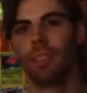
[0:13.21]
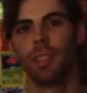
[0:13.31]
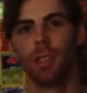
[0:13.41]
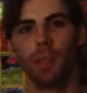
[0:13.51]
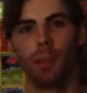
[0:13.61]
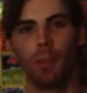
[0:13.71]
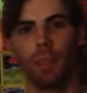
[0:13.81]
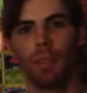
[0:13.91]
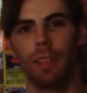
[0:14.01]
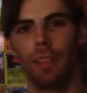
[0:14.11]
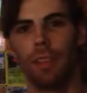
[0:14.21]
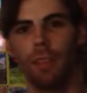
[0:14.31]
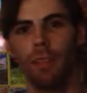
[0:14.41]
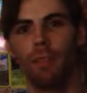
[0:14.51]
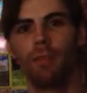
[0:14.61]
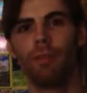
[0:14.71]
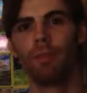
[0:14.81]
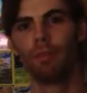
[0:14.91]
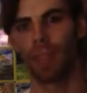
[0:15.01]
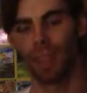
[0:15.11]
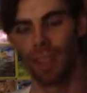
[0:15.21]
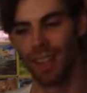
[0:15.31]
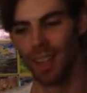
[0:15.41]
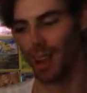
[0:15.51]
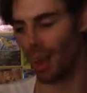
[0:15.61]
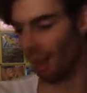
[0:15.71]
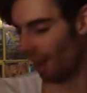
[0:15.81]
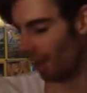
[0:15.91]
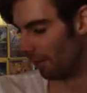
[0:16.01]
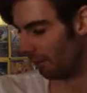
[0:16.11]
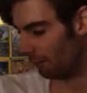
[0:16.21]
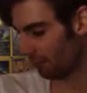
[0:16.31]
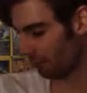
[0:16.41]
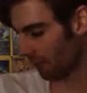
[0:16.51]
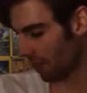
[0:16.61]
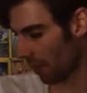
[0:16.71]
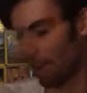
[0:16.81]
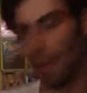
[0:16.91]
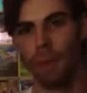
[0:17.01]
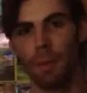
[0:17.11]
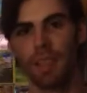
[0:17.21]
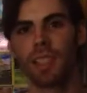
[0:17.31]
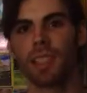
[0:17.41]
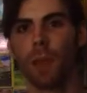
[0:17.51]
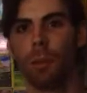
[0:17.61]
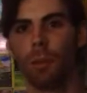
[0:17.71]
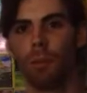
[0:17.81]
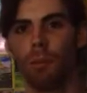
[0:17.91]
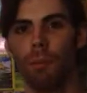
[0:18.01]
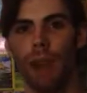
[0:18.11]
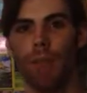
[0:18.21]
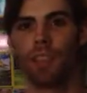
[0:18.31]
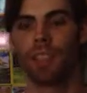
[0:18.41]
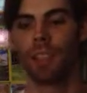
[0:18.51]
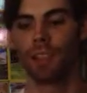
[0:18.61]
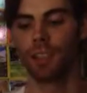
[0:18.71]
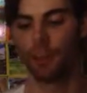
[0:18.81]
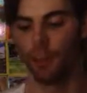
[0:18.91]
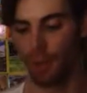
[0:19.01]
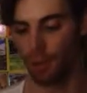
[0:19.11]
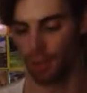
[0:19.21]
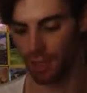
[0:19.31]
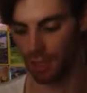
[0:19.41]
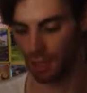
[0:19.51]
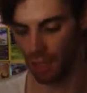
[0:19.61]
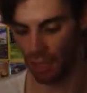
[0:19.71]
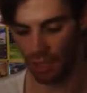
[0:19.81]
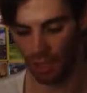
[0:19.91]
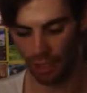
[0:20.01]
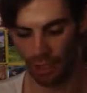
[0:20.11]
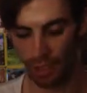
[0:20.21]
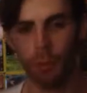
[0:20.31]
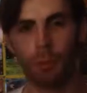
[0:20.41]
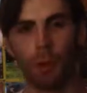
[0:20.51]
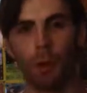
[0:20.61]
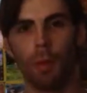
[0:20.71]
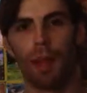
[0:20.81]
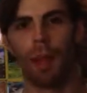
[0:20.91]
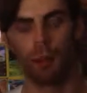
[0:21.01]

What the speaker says: so he won't be in the video. But yeah, basically I want to have a discussion about the new format,